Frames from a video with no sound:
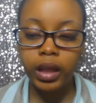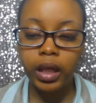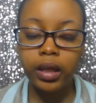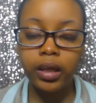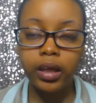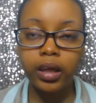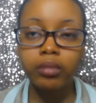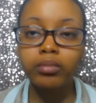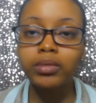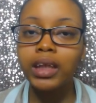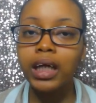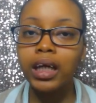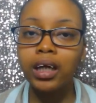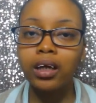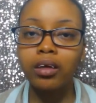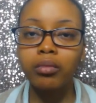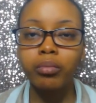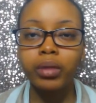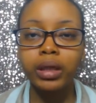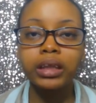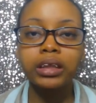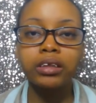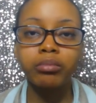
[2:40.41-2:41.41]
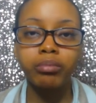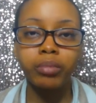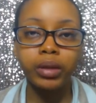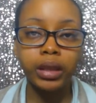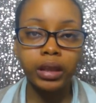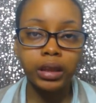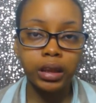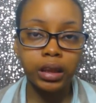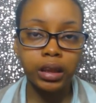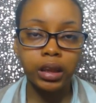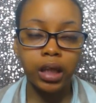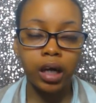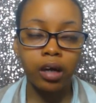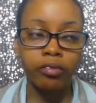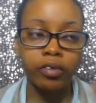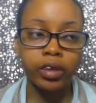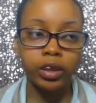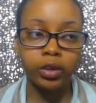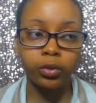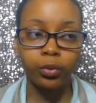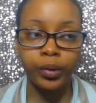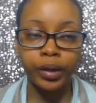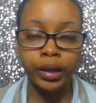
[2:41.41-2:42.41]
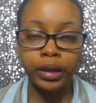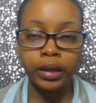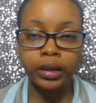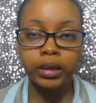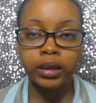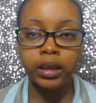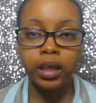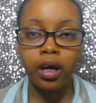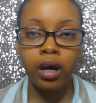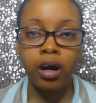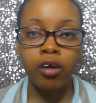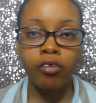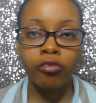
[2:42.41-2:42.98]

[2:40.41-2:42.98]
them taking bits and pieces of his works